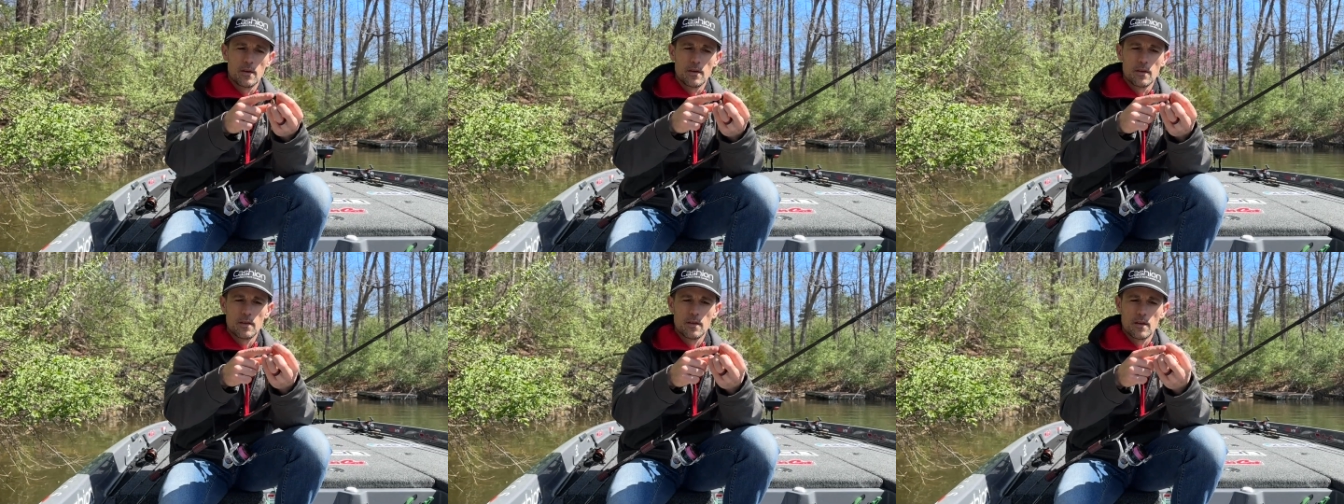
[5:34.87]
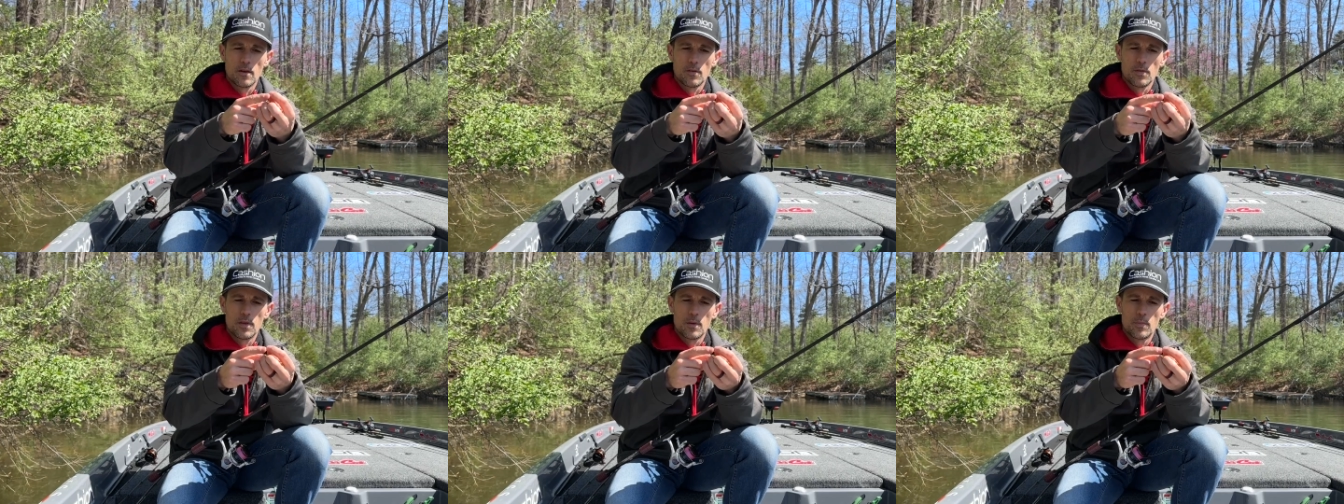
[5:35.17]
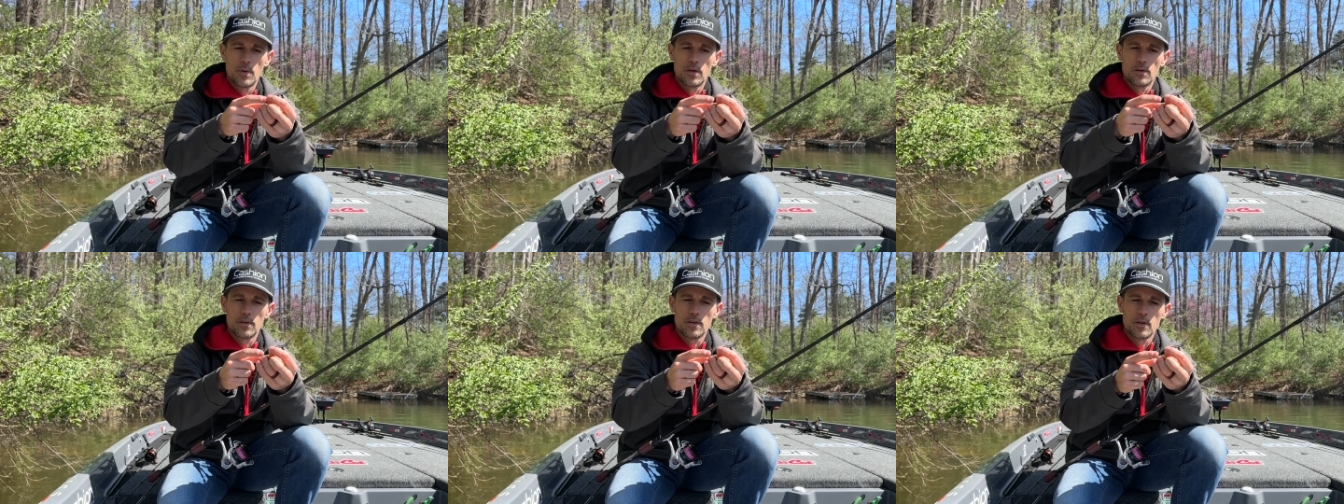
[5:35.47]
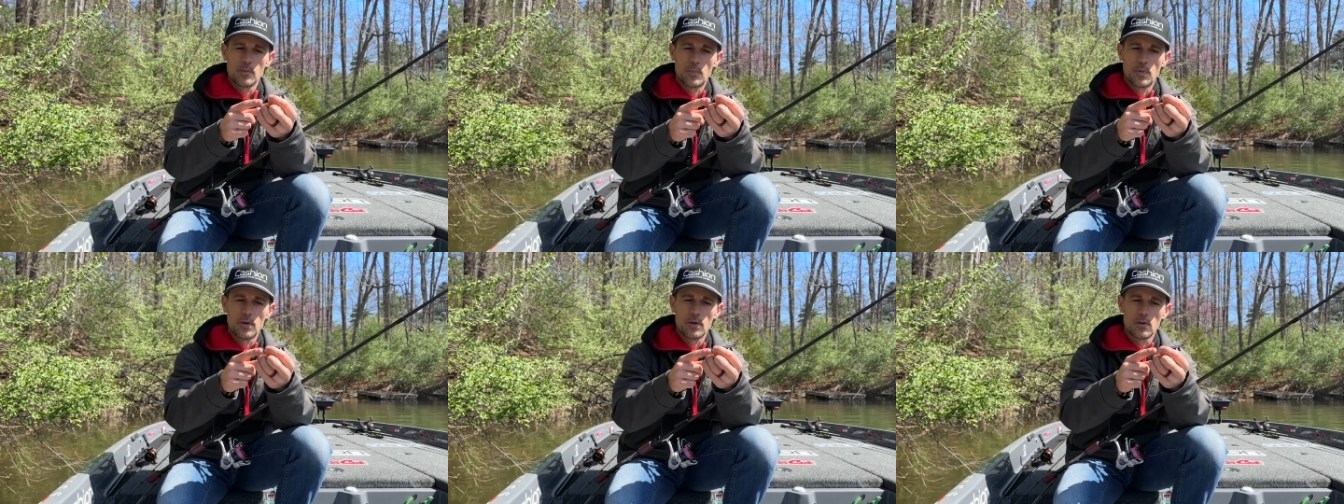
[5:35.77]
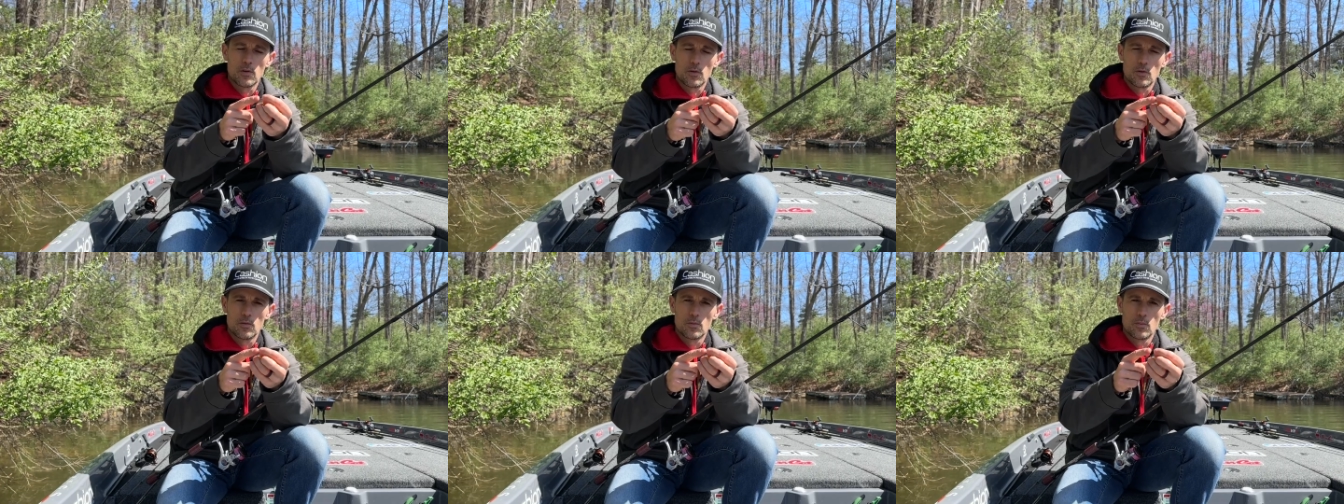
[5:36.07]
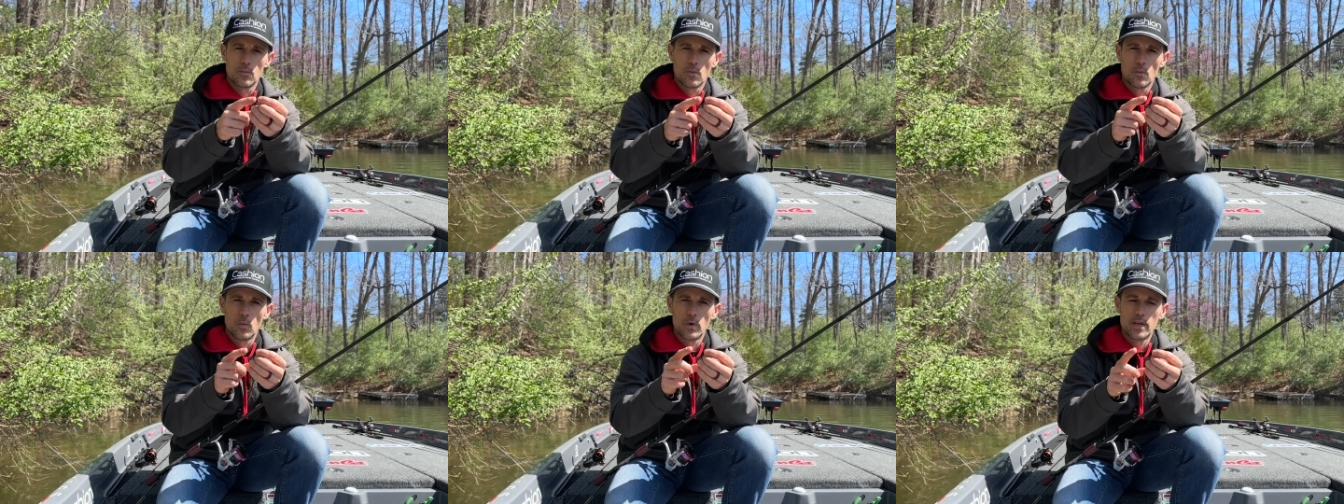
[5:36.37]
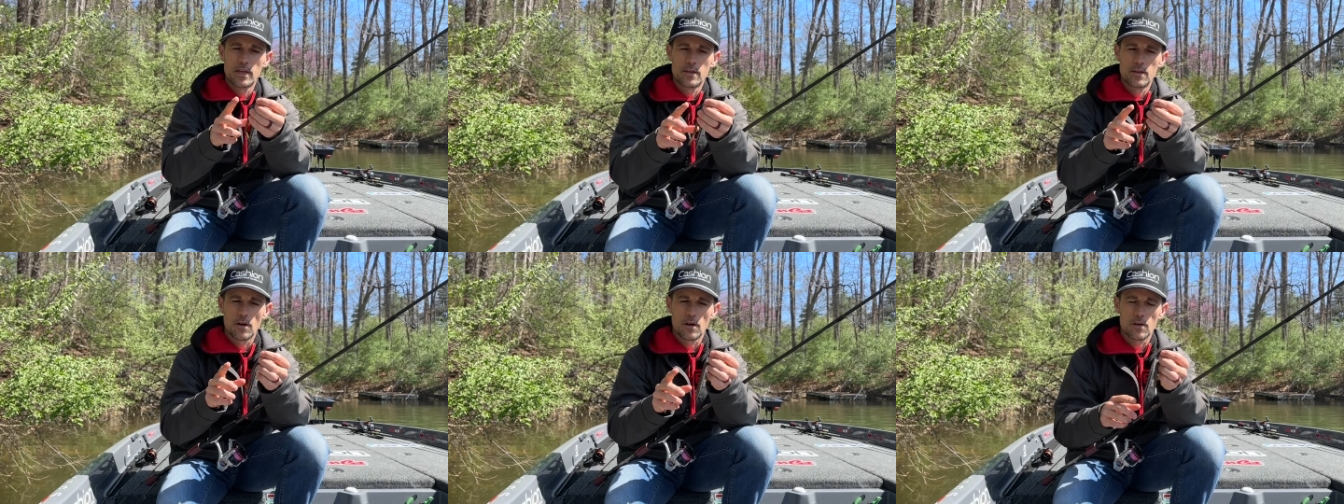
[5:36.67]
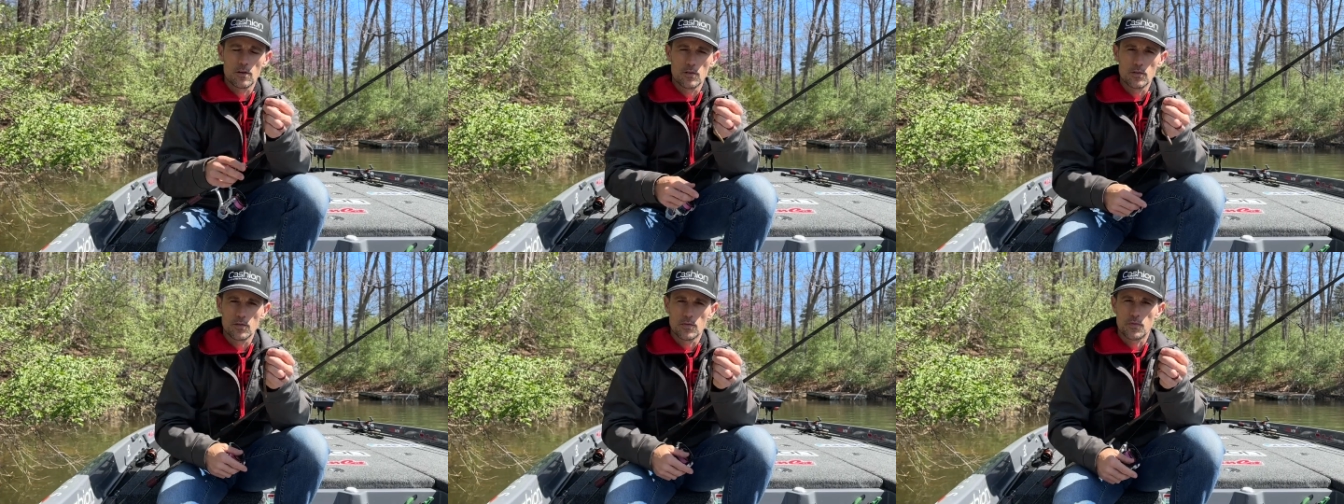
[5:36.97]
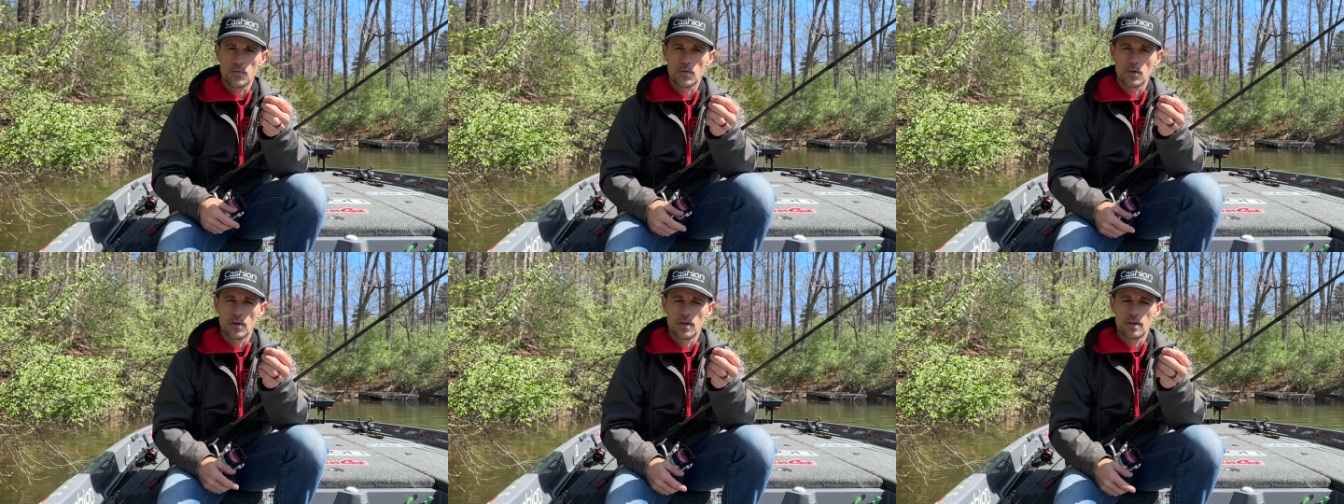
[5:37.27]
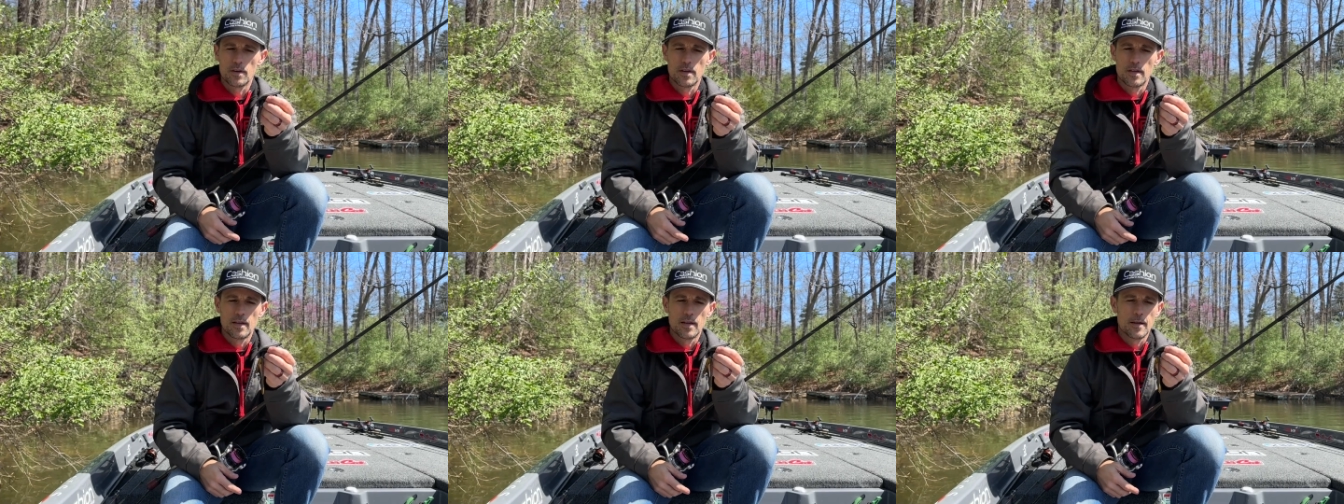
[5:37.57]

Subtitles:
you know, the ability to put a little weed guard on the front,